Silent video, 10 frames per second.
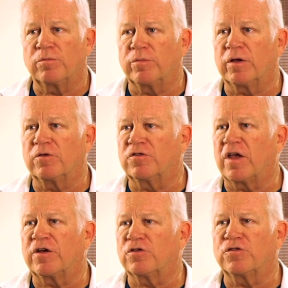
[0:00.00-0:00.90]
a big
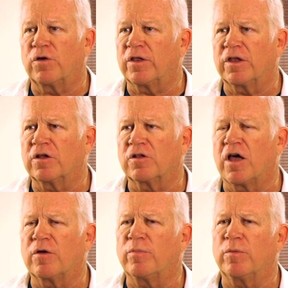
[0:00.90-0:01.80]
center, so I think a
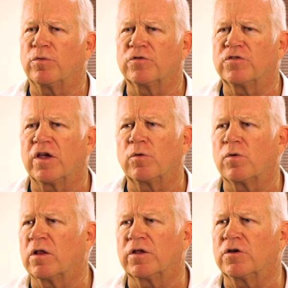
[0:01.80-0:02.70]
lot of people are saying,
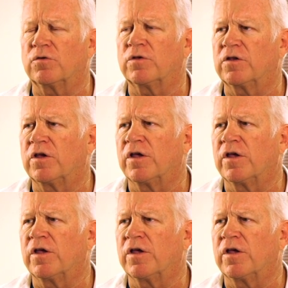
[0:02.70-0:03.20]
well, that